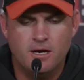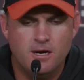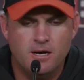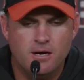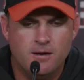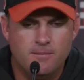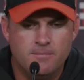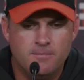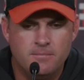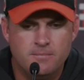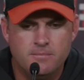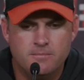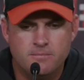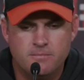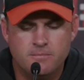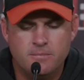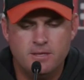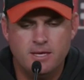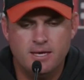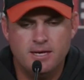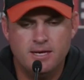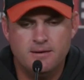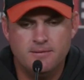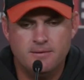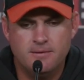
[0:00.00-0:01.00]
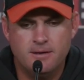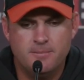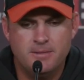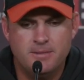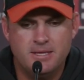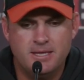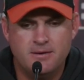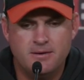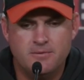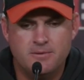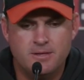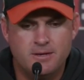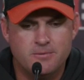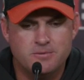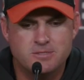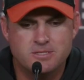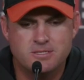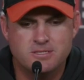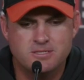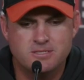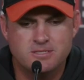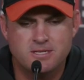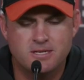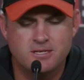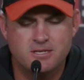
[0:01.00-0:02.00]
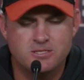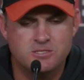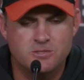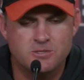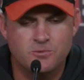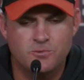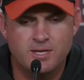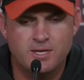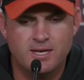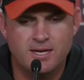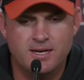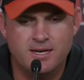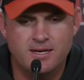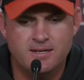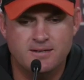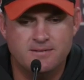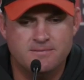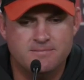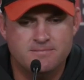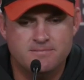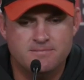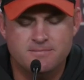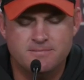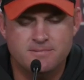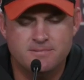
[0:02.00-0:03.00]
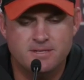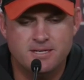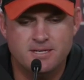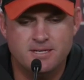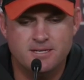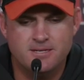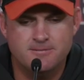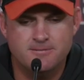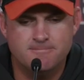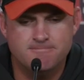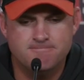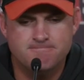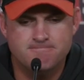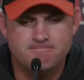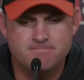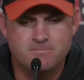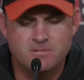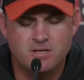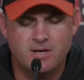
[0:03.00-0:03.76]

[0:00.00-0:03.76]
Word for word: Um, yeah, I mean, that, that was a discussion that we had um,